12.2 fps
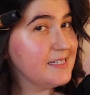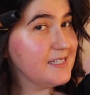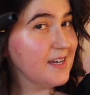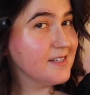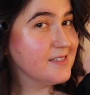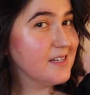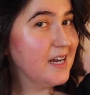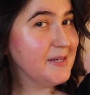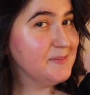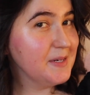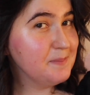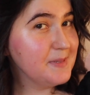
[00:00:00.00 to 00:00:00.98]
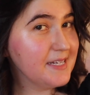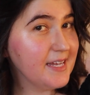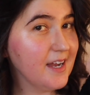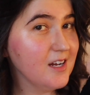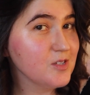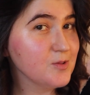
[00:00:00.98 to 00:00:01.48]
does come up in
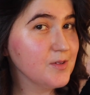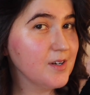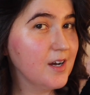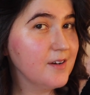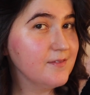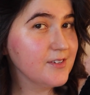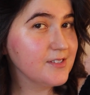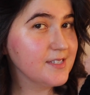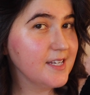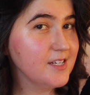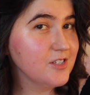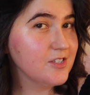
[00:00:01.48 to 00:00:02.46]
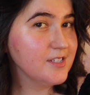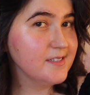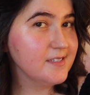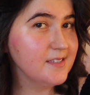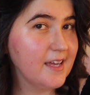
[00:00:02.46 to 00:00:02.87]
casual conversation.